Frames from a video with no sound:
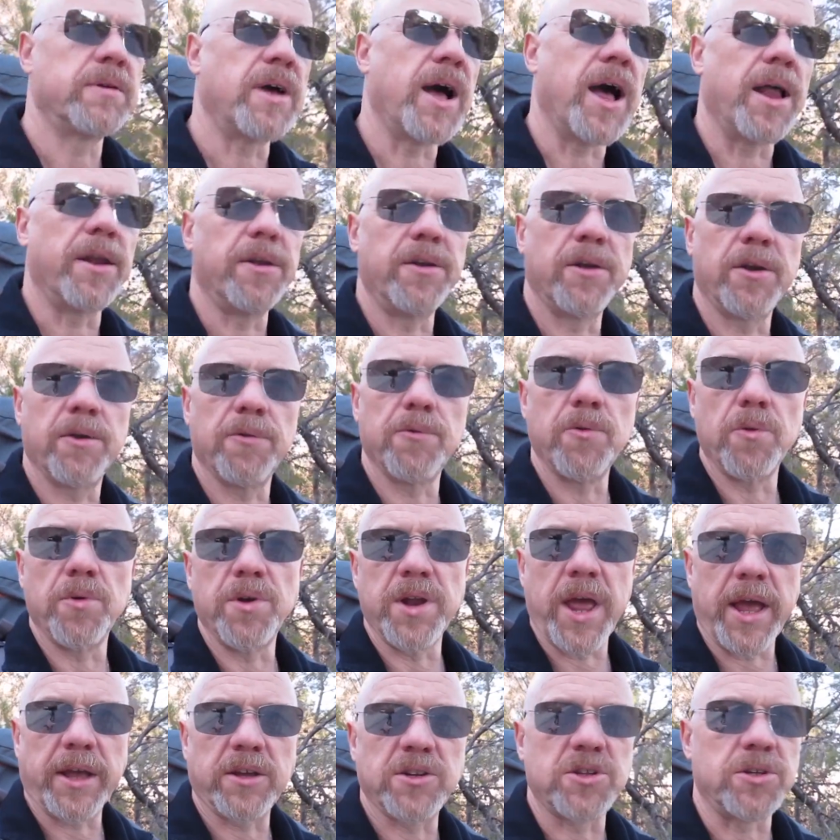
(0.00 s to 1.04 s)
under or
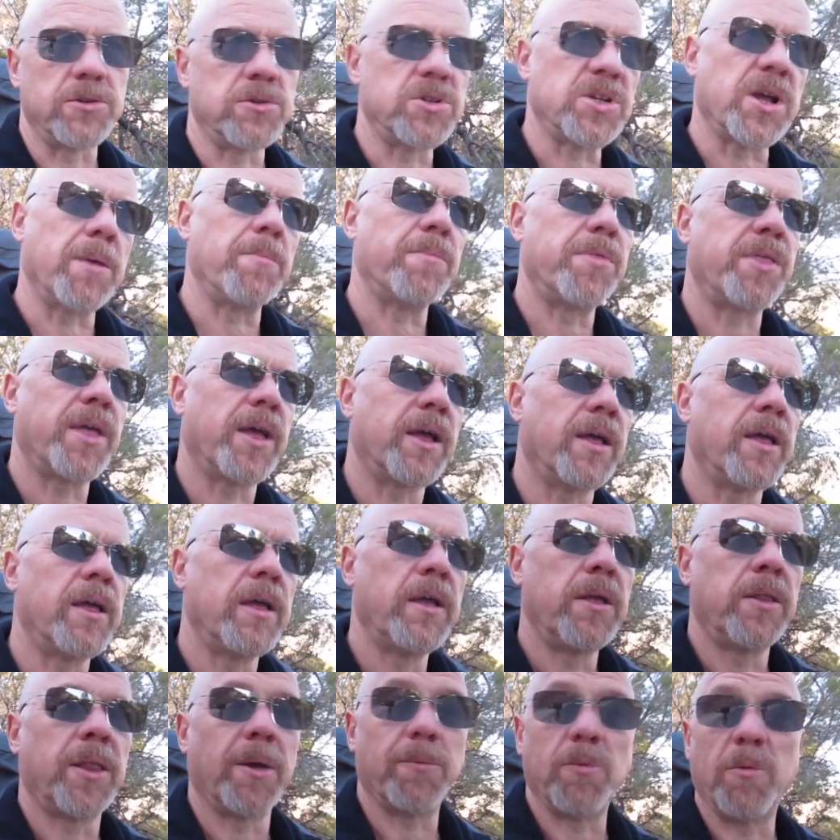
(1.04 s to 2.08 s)
next to something
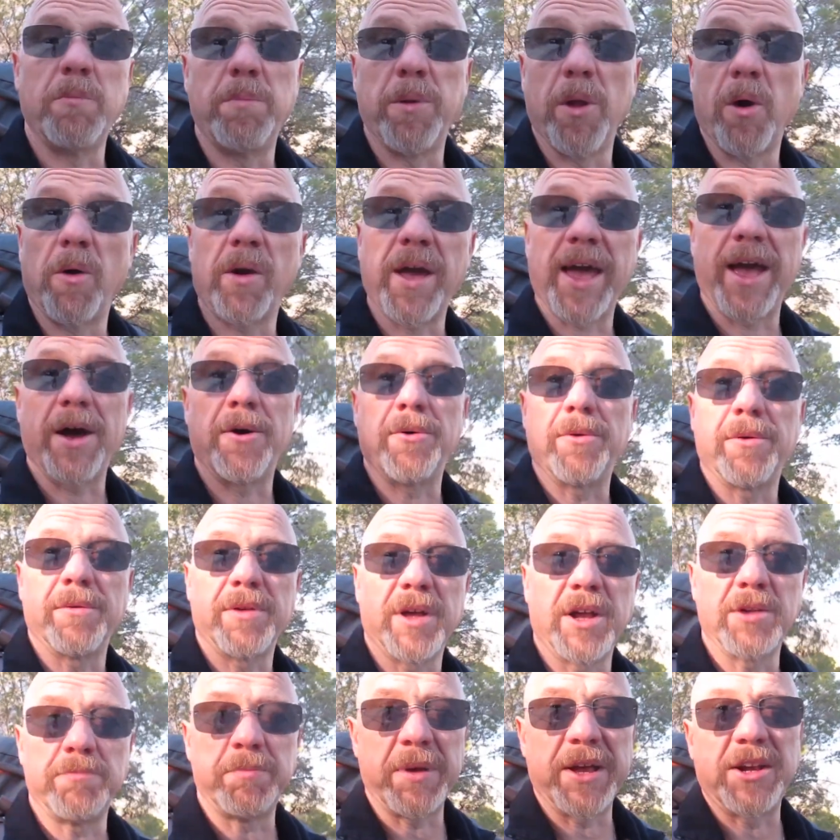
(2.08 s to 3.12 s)
that will block out
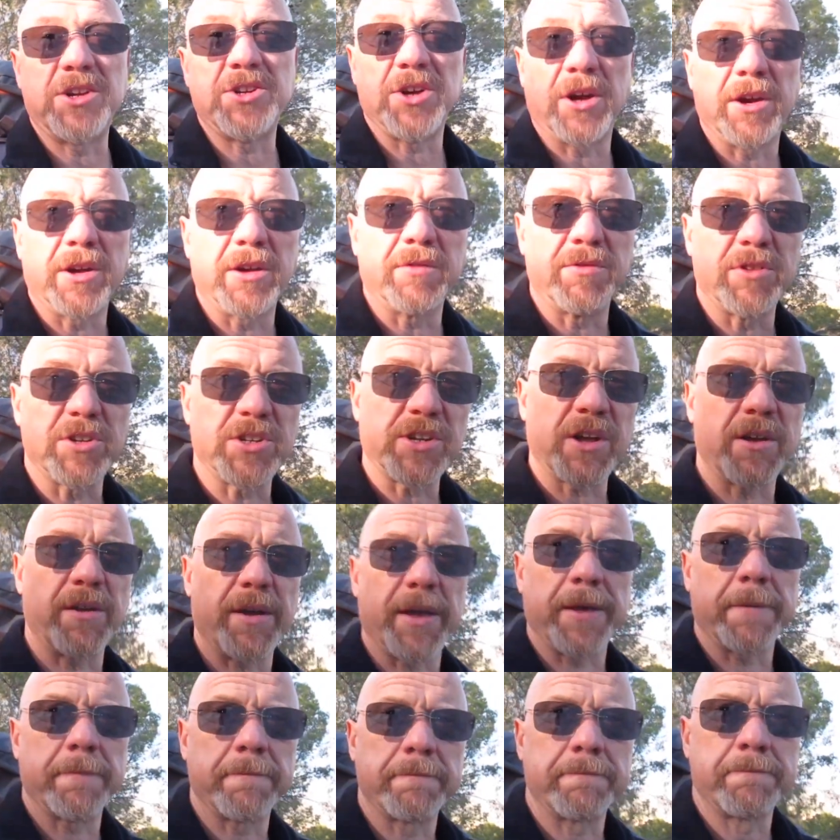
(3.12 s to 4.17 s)
a big chunk of the
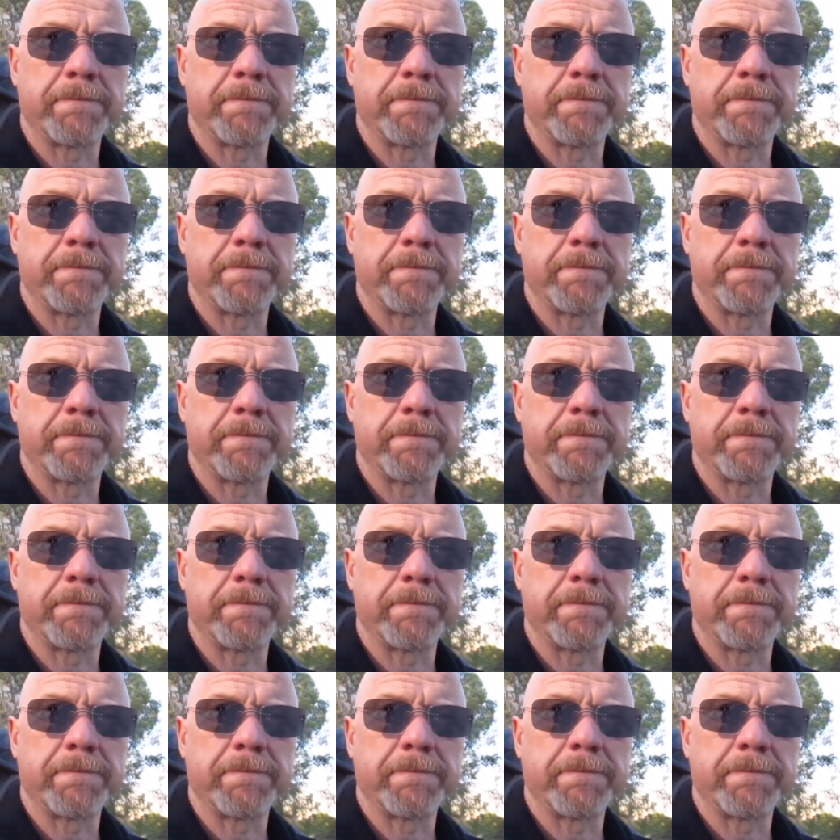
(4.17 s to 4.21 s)
sky.